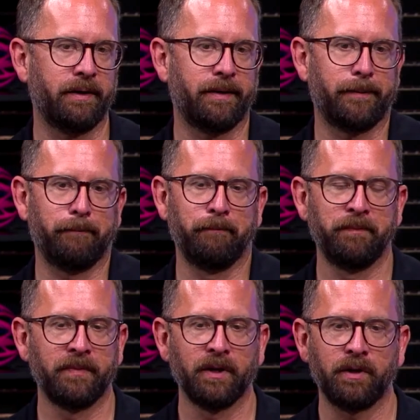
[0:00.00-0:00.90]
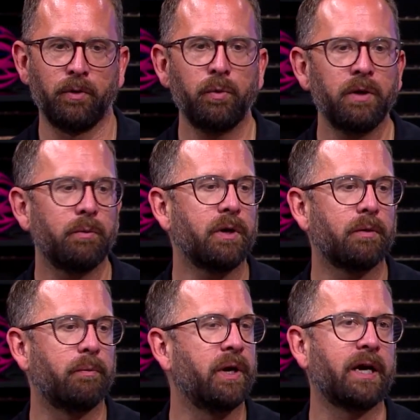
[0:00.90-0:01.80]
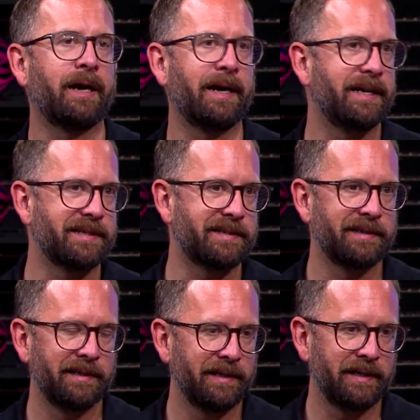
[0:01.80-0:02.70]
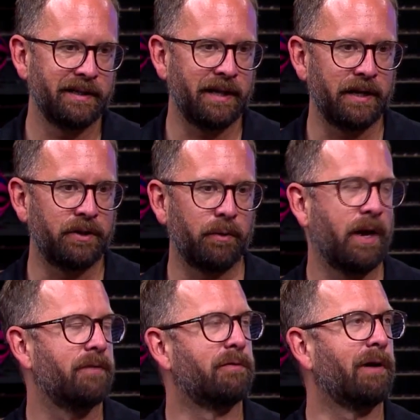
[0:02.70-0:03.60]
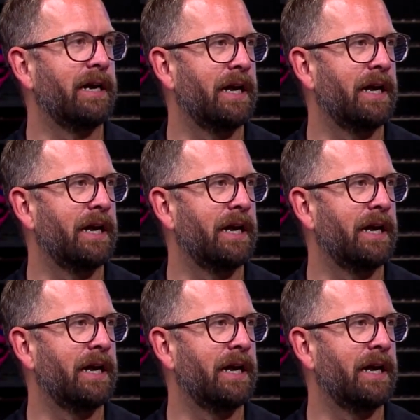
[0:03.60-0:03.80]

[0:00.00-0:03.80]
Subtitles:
You know, we don't pick guys that don't have great